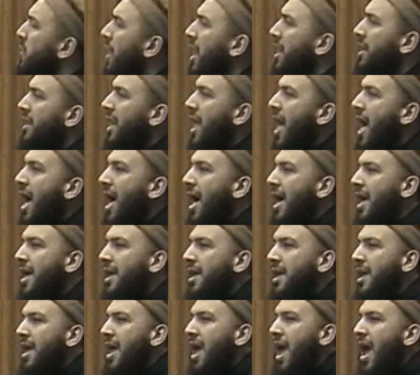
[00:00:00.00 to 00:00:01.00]
to
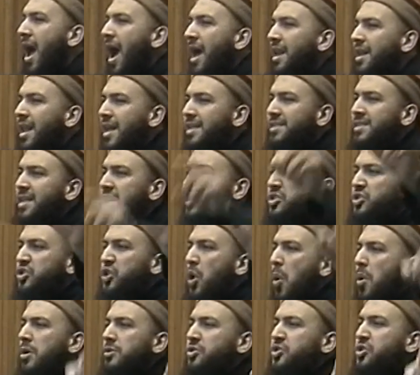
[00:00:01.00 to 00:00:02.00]
Allah. And they say
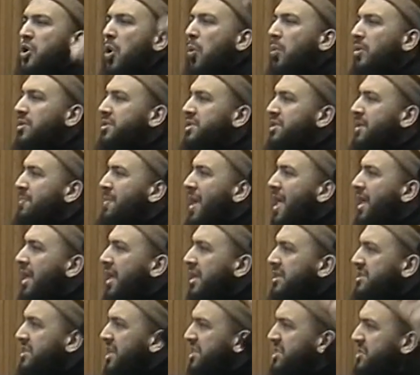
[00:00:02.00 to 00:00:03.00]
so and so was
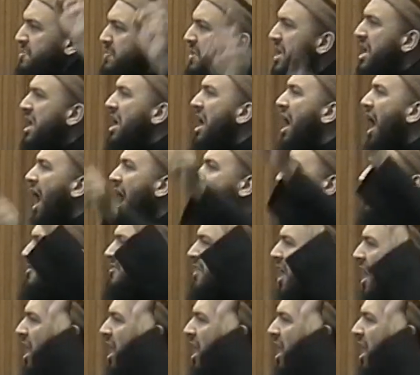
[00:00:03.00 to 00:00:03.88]
making tasbih and